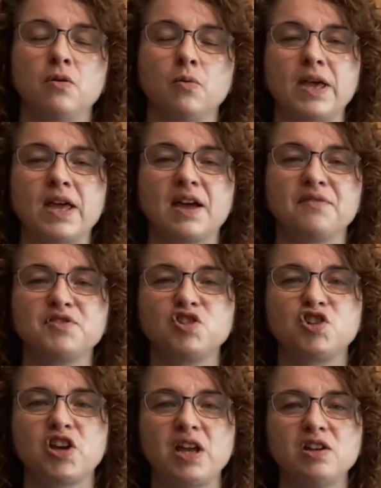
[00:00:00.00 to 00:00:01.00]
we have to
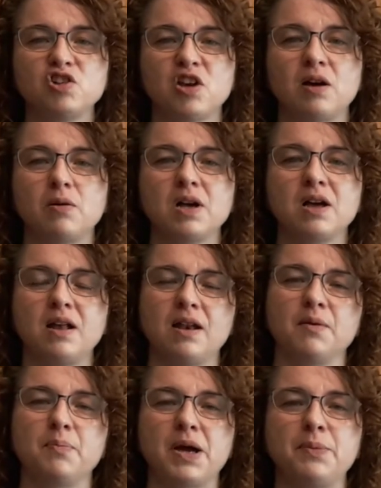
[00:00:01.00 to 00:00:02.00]
change our
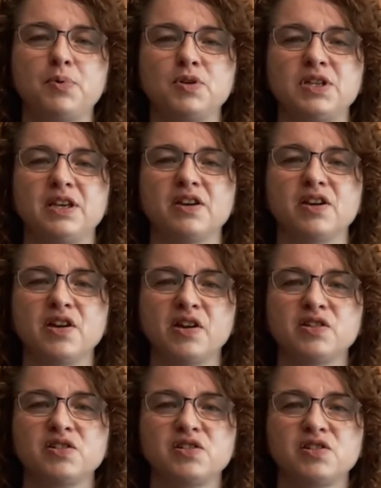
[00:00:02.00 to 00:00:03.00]
colour by putting a
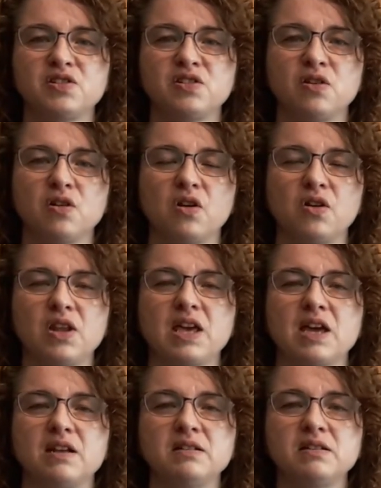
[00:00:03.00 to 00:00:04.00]
s on the
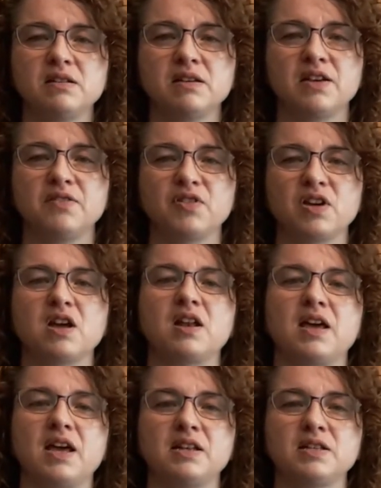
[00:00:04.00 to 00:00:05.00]
end if the
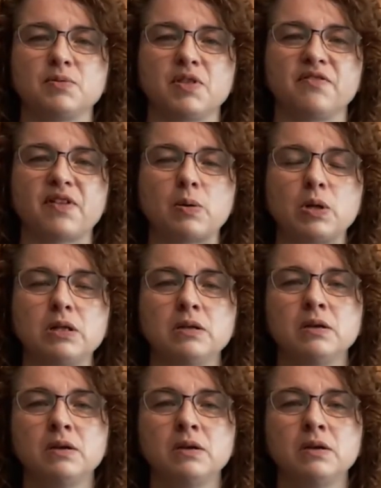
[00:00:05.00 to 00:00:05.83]
colour ends with a vowel,